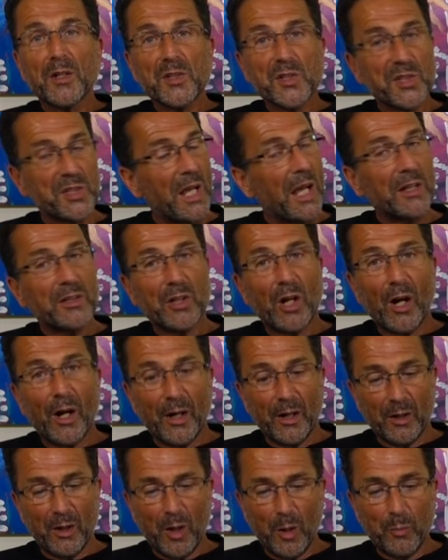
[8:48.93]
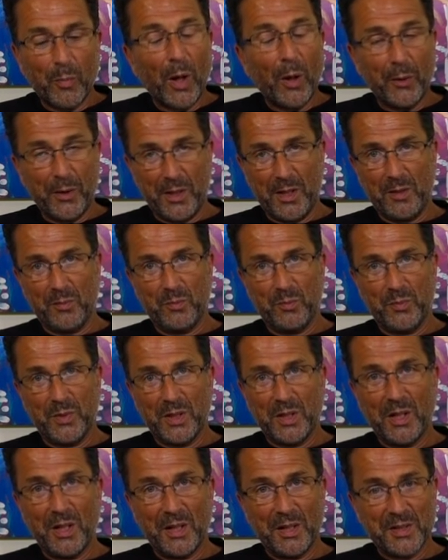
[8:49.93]
satire about it
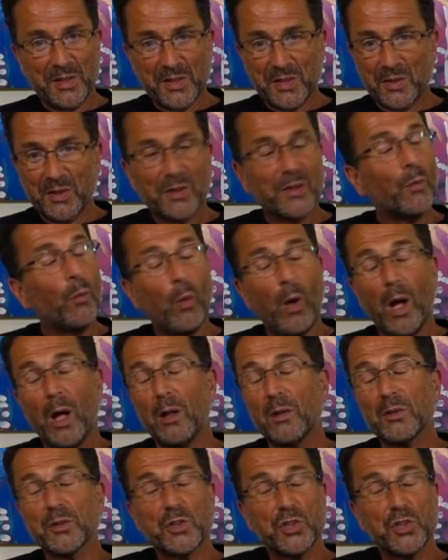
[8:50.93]
because well,